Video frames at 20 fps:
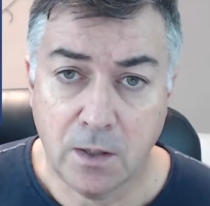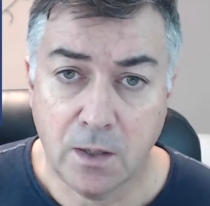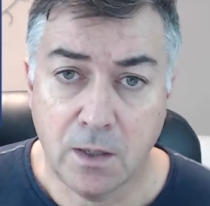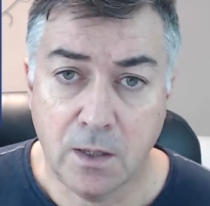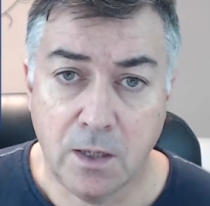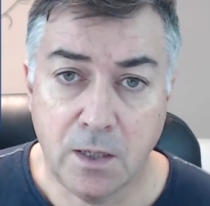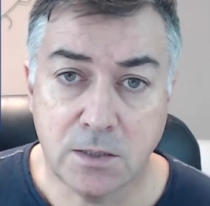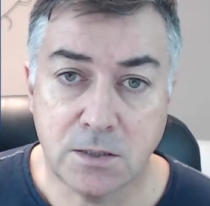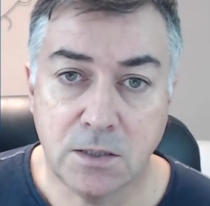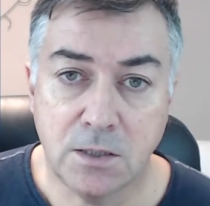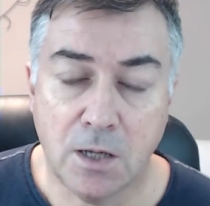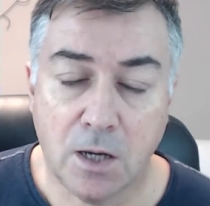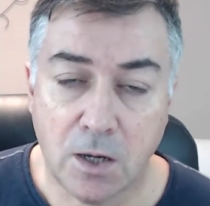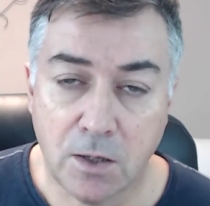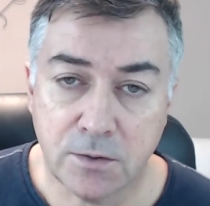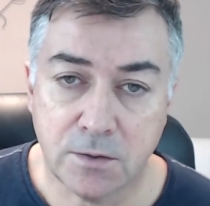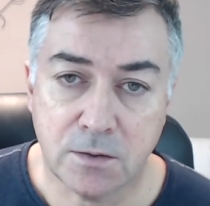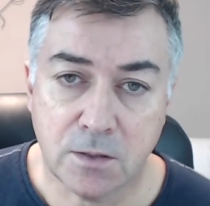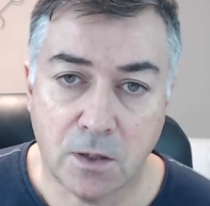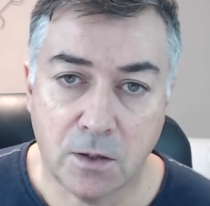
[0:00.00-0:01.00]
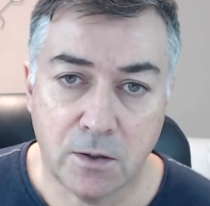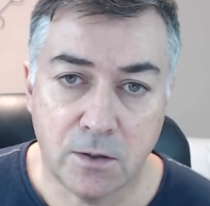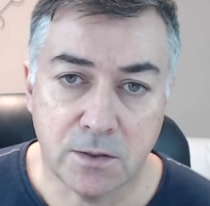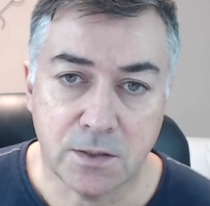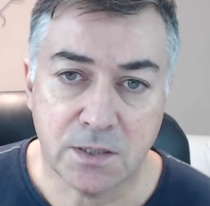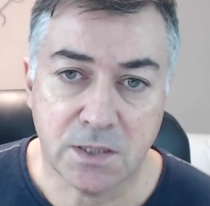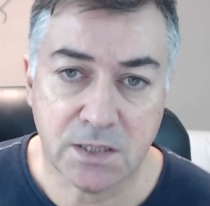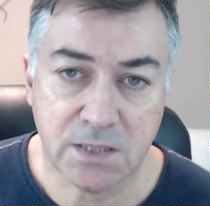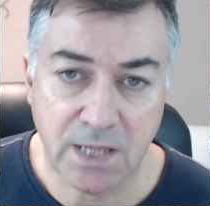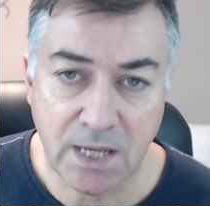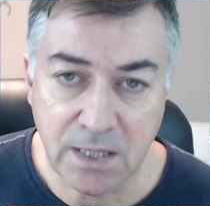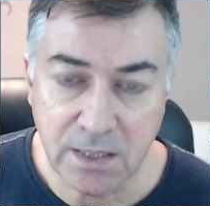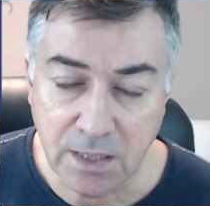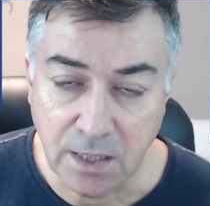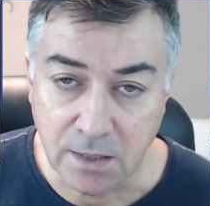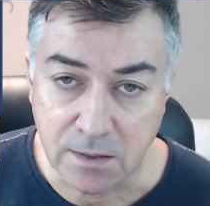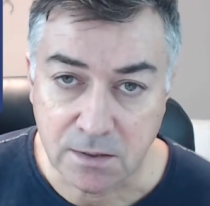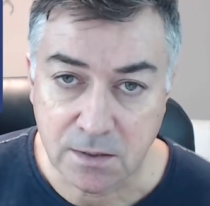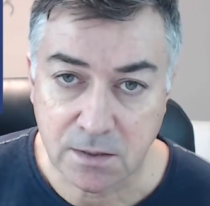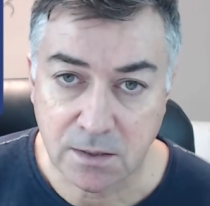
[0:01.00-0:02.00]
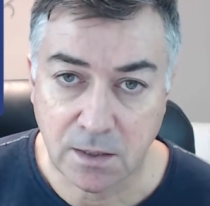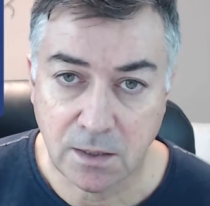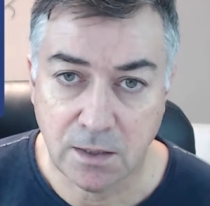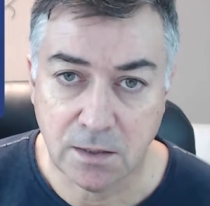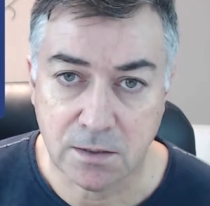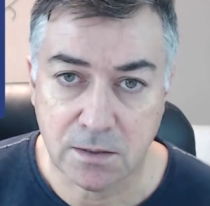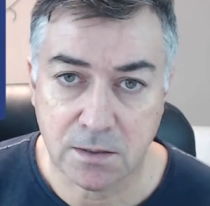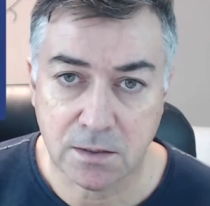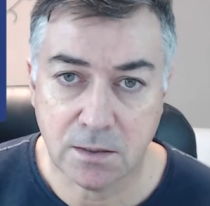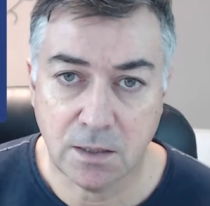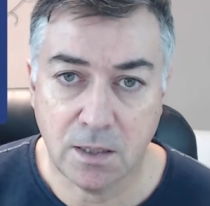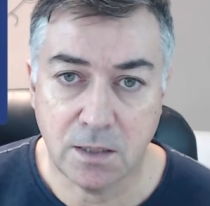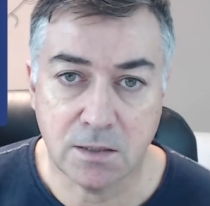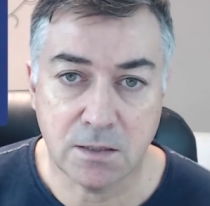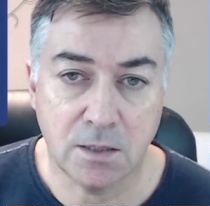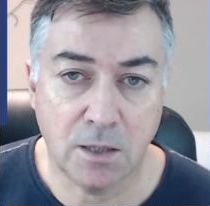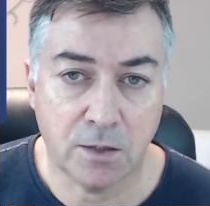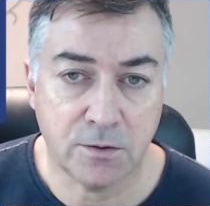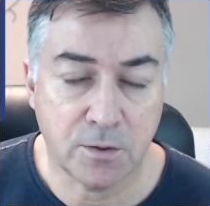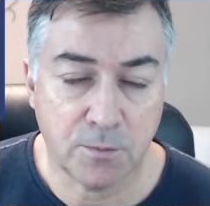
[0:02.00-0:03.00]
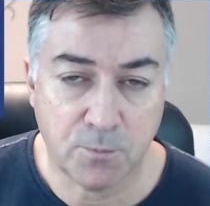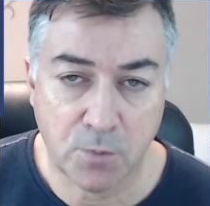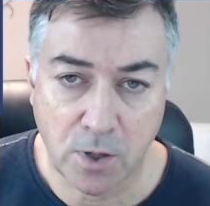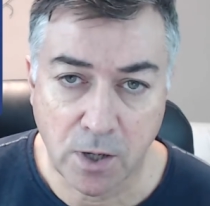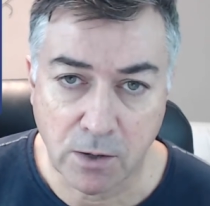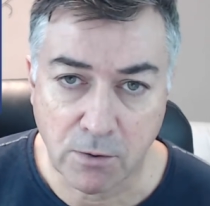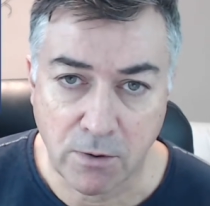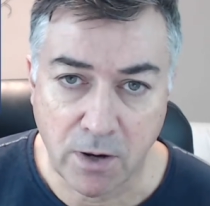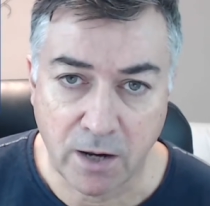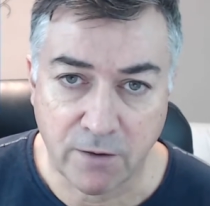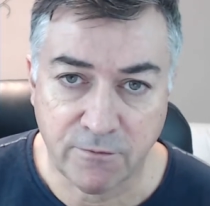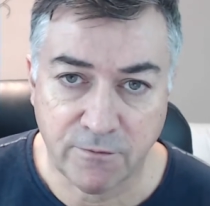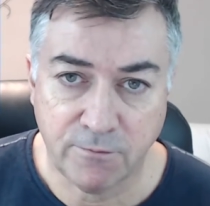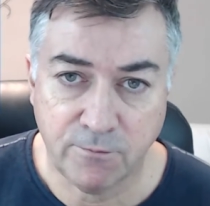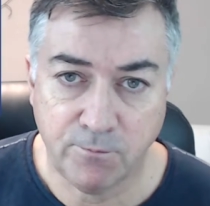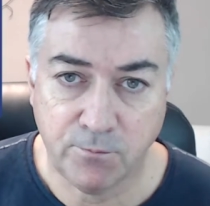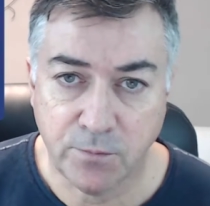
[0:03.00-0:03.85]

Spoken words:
it's not a sentence, it's not a paragraph.